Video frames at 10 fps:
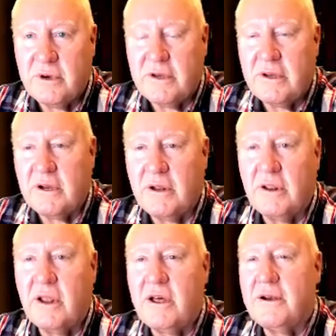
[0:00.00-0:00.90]
We did a
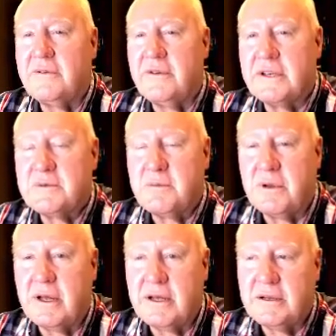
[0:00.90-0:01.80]
lot of
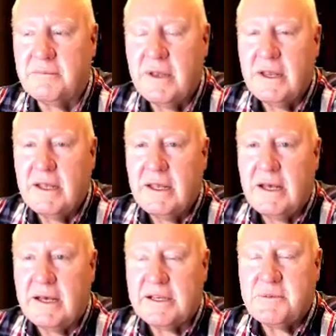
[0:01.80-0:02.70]

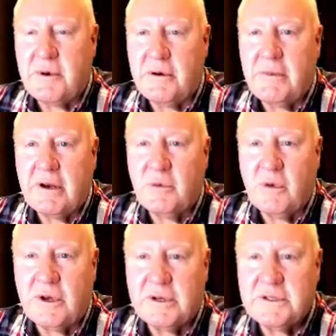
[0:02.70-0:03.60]
experimental
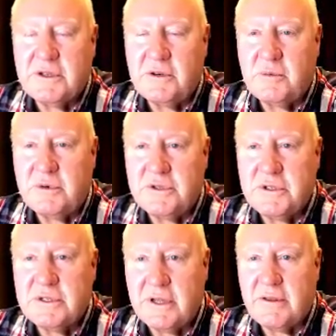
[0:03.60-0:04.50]
work to
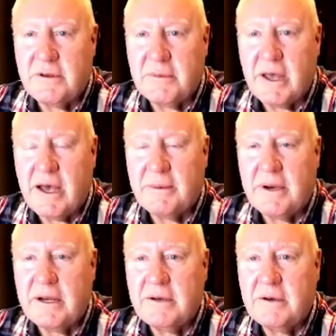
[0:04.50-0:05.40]
produce lithium
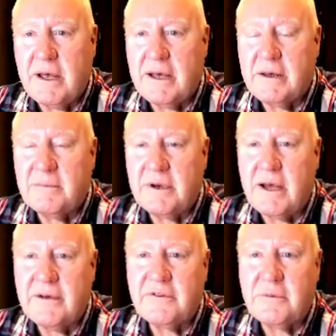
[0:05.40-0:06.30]
carbonate, but
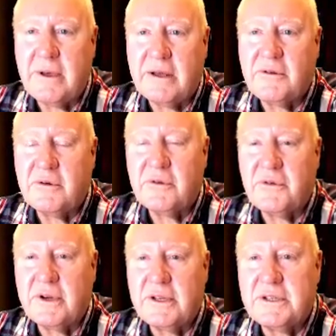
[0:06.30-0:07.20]
after about 2 or
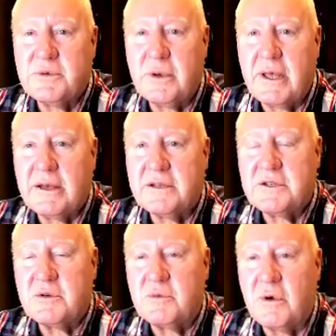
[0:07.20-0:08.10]
3 years we
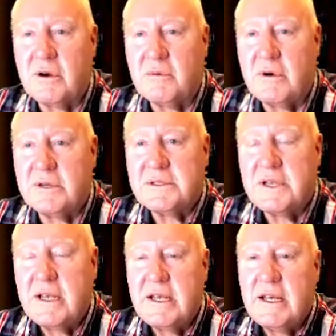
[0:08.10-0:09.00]
understood what it was,
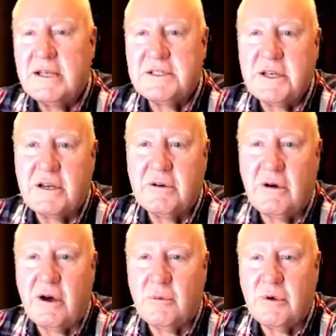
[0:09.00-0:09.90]
and so
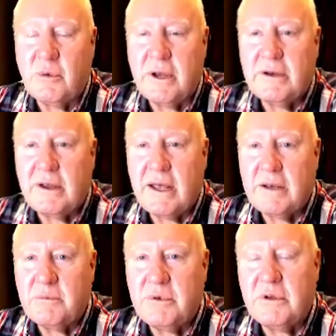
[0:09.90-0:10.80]
on we went
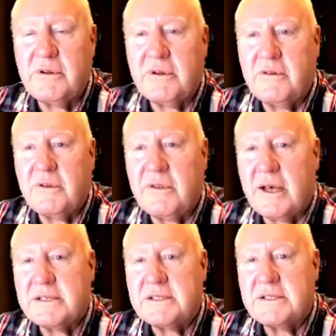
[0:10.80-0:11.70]
and built a
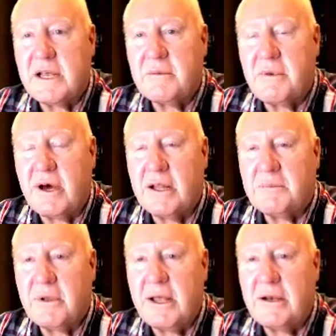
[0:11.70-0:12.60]
2,000 tonne
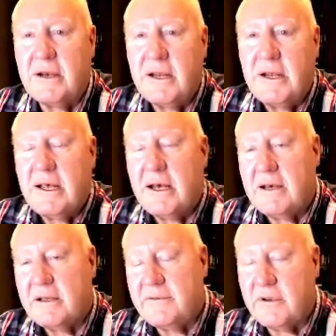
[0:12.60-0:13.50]
pilot plant,
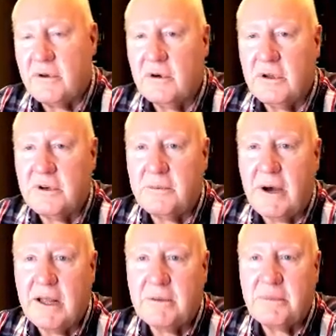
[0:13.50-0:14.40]
if you can call it a
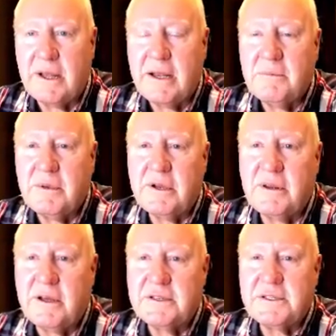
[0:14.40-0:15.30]
pilot plant, but in
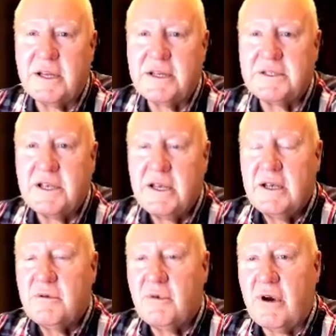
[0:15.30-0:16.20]
those days
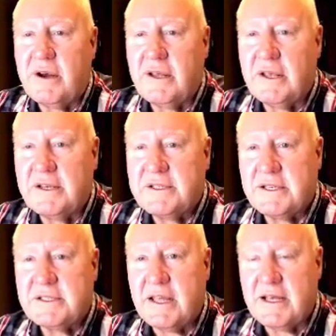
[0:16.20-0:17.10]
we were only getting
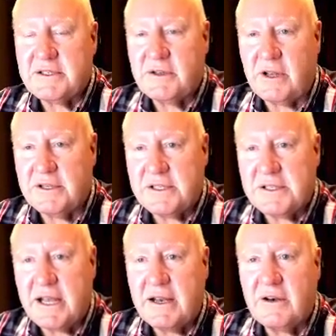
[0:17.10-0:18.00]
$6,000 a
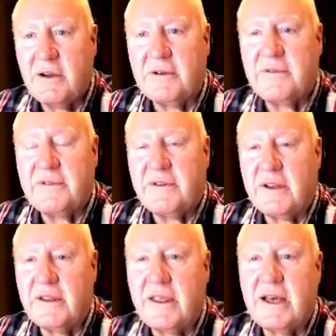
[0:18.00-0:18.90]
tonne, not
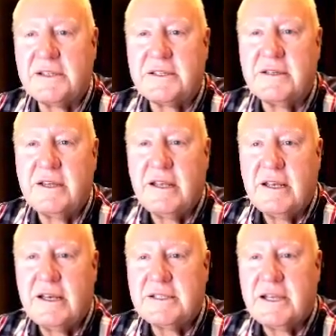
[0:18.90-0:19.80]
$15,000
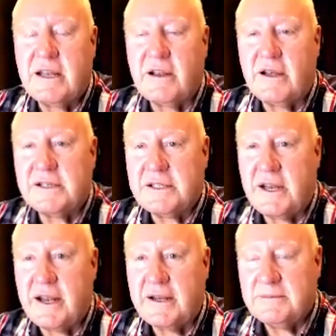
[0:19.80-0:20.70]
a tonne like
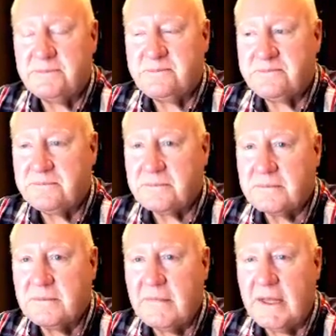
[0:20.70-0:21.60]
today.
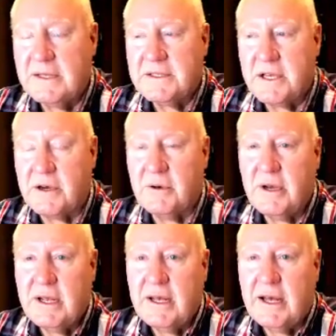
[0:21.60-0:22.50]
So
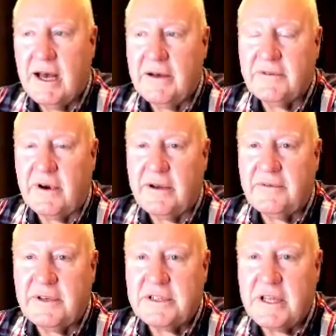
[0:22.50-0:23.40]
after I
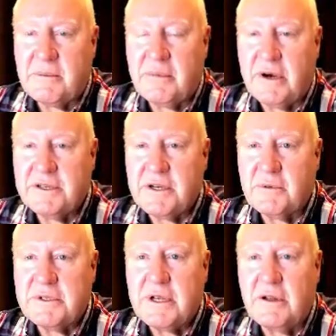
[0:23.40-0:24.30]
finished that project,
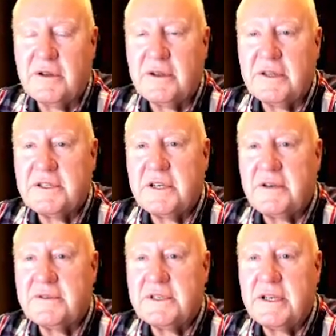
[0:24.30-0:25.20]
we sold it in the
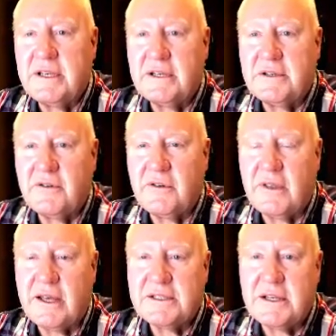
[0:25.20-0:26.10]
GFC in
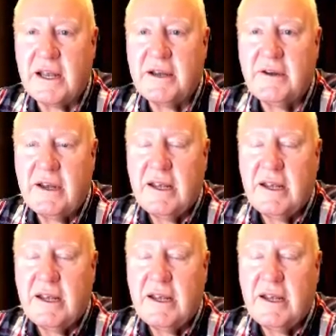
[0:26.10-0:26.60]
2008.